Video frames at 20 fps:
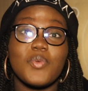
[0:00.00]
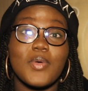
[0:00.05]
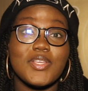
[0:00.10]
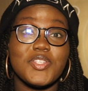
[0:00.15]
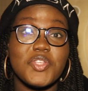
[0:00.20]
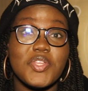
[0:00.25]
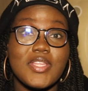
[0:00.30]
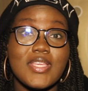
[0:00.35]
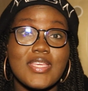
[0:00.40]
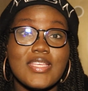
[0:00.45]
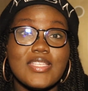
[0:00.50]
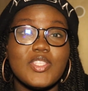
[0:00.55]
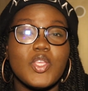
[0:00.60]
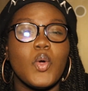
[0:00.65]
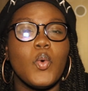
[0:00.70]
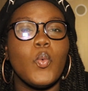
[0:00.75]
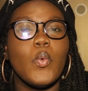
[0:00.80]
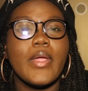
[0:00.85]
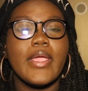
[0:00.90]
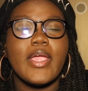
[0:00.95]
question is,
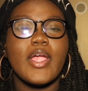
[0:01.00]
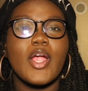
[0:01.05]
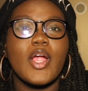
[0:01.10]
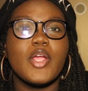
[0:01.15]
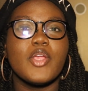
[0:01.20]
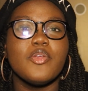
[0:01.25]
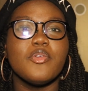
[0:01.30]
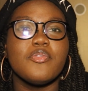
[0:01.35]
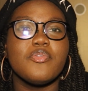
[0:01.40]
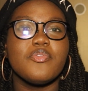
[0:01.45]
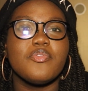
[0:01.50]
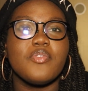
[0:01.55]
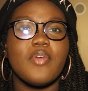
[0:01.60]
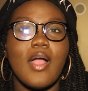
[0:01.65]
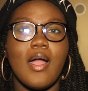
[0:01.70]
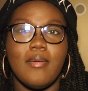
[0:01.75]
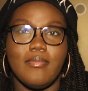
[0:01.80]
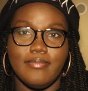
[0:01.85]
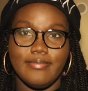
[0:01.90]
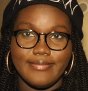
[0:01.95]
where are you
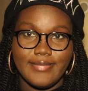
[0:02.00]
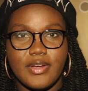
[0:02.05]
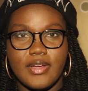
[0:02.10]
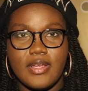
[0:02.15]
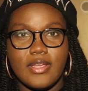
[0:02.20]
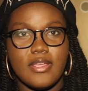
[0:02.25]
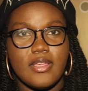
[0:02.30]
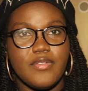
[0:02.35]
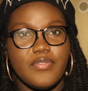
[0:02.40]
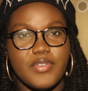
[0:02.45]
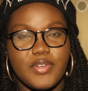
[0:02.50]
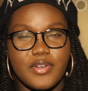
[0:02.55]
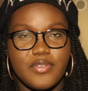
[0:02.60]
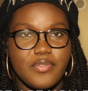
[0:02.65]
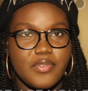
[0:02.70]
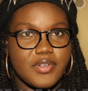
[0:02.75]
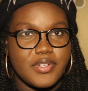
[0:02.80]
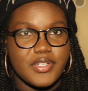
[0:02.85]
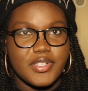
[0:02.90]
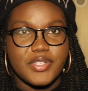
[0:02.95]
from? If you're a
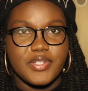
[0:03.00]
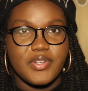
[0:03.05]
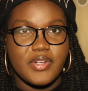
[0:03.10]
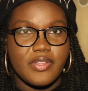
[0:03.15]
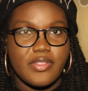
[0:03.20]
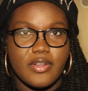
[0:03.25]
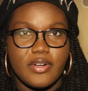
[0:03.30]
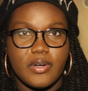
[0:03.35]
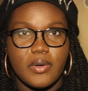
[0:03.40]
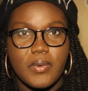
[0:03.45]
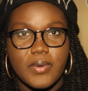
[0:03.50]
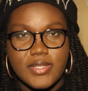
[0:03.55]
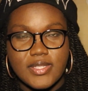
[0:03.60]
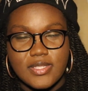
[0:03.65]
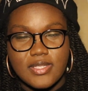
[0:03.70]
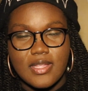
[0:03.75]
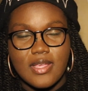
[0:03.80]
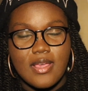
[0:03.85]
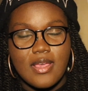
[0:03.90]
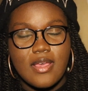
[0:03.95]
foreigner in Korea,
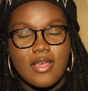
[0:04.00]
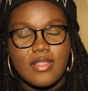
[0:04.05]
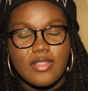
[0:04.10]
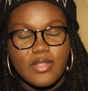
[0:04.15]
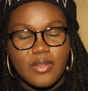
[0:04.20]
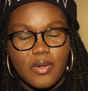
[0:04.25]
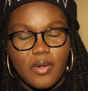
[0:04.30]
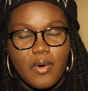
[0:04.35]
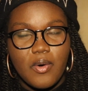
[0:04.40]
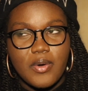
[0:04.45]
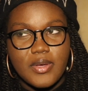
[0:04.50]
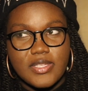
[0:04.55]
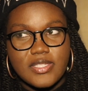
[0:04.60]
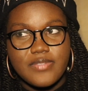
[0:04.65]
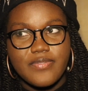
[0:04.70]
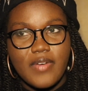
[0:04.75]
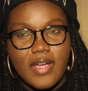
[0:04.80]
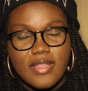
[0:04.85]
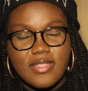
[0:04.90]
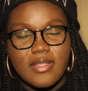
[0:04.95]
you'll always
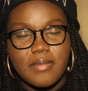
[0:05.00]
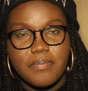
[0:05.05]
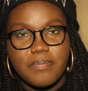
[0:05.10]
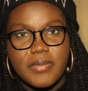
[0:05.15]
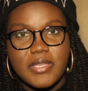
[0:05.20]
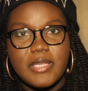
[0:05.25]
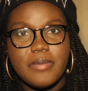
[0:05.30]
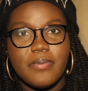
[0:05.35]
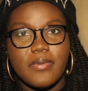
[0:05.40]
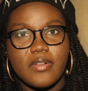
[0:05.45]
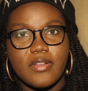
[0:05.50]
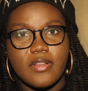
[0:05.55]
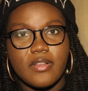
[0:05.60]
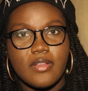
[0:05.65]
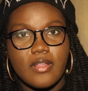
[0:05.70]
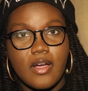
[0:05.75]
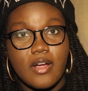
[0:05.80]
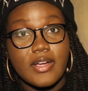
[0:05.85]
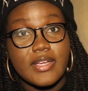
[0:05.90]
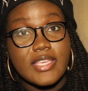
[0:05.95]
find that
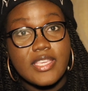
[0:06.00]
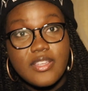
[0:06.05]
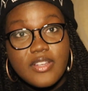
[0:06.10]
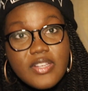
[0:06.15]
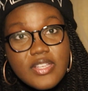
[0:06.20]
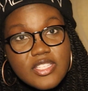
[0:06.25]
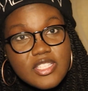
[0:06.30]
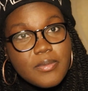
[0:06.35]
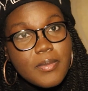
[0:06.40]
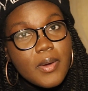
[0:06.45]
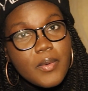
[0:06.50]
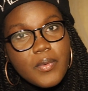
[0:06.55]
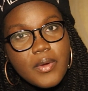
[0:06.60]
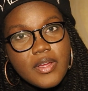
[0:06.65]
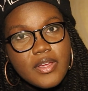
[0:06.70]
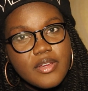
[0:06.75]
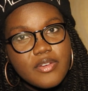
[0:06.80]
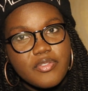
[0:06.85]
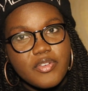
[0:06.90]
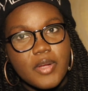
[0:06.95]
people are curious about where
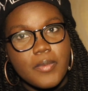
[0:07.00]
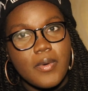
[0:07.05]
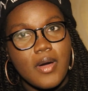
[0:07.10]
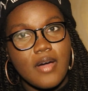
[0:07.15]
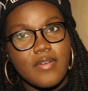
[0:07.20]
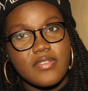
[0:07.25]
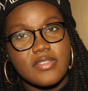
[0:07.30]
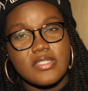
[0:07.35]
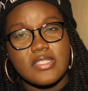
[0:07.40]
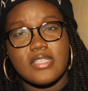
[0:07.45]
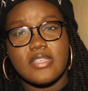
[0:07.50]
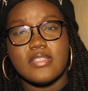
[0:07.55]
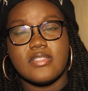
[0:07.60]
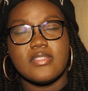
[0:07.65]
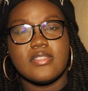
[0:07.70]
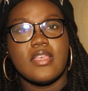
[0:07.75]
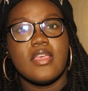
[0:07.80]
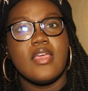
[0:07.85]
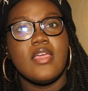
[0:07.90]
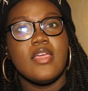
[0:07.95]
you're from, obviously,
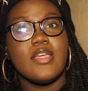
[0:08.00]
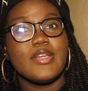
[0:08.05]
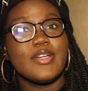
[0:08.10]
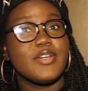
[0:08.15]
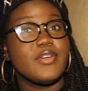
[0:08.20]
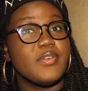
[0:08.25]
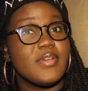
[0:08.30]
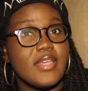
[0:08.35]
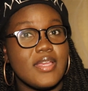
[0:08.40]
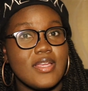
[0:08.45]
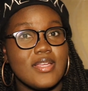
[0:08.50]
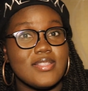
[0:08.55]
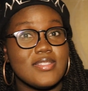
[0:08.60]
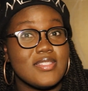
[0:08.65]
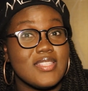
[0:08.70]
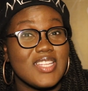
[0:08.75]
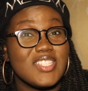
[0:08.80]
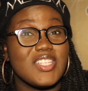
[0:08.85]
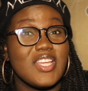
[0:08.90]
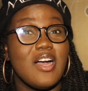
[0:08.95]
because Korea is
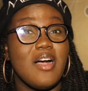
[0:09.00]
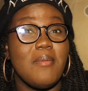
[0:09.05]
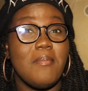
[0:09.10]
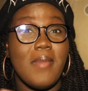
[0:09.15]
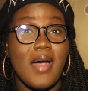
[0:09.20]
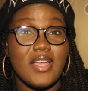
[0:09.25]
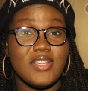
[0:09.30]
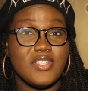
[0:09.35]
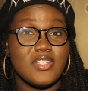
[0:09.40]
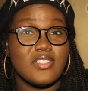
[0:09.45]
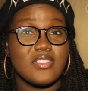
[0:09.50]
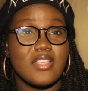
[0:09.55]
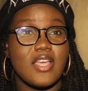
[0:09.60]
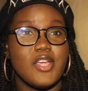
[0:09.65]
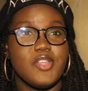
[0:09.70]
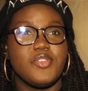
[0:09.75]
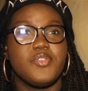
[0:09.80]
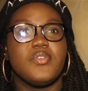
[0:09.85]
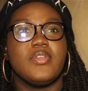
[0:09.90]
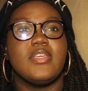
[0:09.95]
such a homogenous
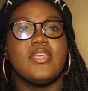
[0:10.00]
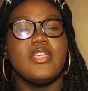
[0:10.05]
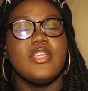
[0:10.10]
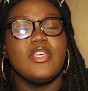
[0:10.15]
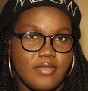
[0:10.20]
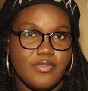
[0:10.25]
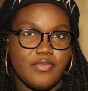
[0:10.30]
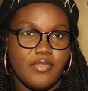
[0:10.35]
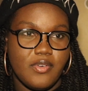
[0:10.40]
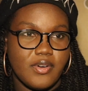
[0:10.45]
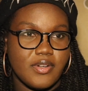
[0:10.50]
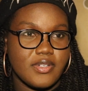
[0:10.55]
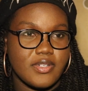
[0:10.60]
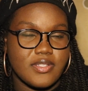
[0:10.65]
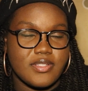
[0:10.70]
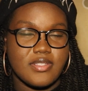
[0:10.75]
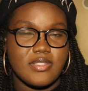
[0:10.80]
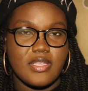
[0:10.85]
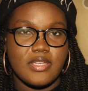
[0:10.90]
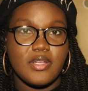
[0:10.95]
country.
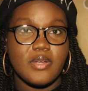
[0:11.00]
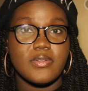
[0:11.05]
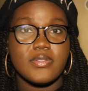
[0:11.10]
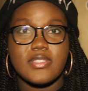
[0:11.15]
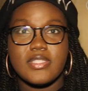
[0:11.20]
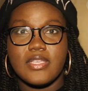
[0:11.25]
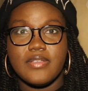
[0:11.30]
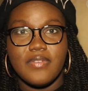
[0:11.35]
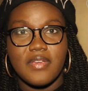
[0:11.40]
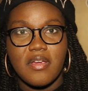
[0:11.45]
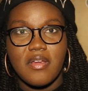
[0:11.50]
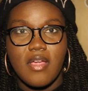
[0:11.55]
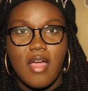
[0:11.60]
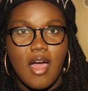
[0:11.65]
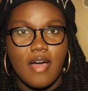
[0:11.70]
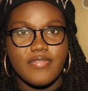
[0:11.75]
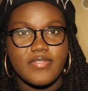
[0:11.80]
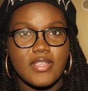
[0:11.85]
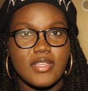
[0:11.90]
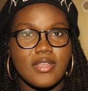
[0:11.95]
Foreigners, they don't see very
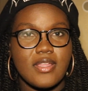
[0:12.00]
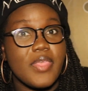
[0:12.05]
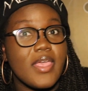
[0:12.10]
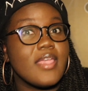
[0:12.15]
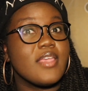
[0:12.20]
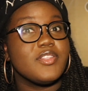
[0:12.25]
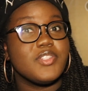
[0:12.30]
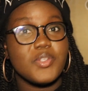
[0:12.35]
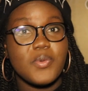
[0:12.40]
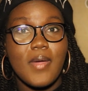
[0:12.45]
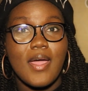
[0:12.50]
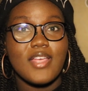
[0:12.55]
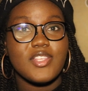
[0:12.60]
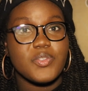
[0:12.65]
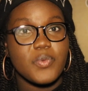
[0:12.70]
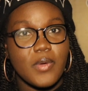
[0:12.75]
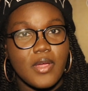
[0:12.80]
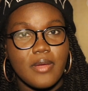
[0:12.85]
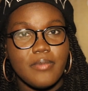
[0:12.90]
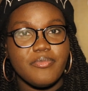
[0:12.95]
often. They do
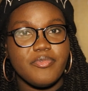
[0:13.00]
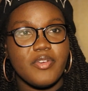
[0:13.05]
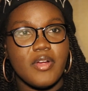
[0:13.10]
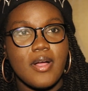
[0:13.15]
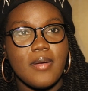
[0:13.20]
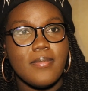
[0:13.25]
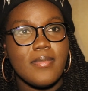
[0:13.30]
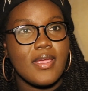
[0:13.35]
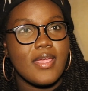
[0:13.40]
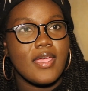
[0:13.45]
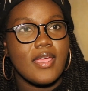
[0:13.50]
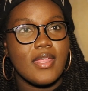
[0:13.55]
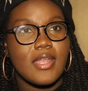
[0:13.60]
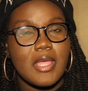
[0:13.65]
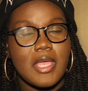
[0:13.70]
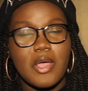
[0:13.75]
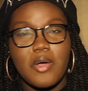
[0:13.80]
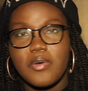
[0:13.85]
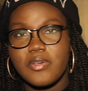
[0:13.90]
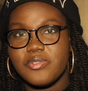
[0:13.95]
ask where I'm from, and
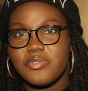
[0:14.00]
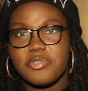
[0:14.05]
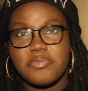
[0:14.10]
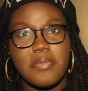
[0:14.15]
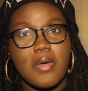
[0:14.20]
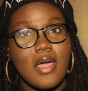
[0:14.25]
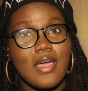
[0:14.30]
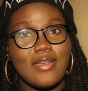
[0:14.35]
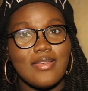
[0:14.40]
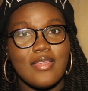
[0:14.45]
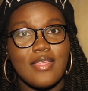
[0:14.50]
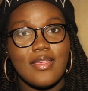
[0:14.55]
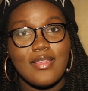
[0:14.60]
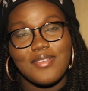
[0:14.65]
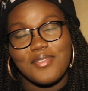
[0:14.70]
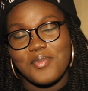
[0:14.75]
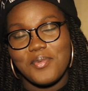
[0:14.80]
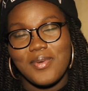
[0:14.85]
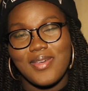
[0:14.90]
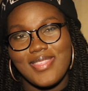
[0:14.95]
I always respond
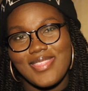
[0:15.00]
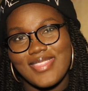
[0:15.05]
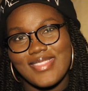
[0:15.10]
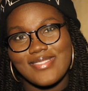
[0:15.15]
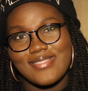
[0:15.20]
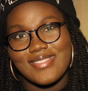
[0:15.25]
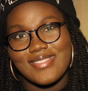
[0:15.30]
with